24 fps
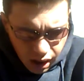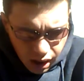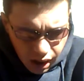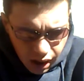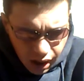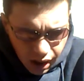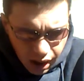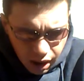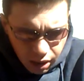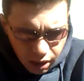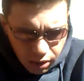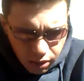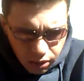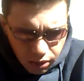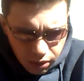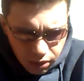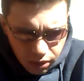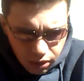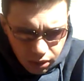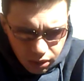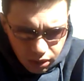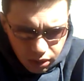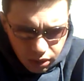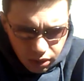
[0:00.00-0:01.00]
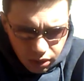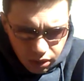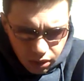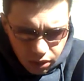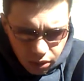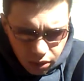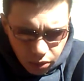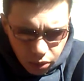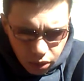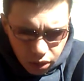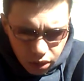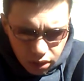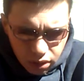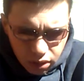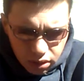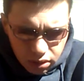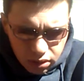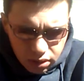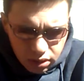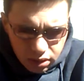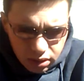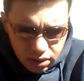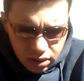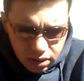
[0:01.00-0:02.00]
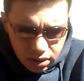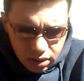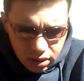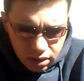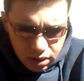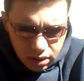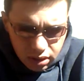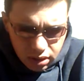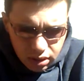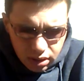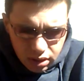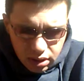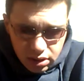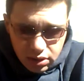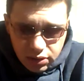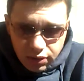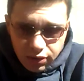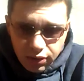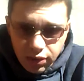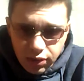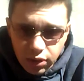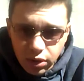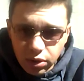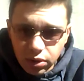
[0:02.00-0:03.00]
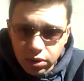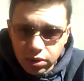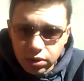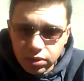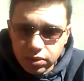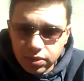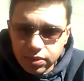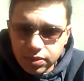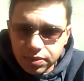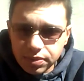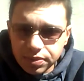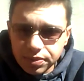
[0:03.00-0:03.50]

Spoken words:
how the world is viewed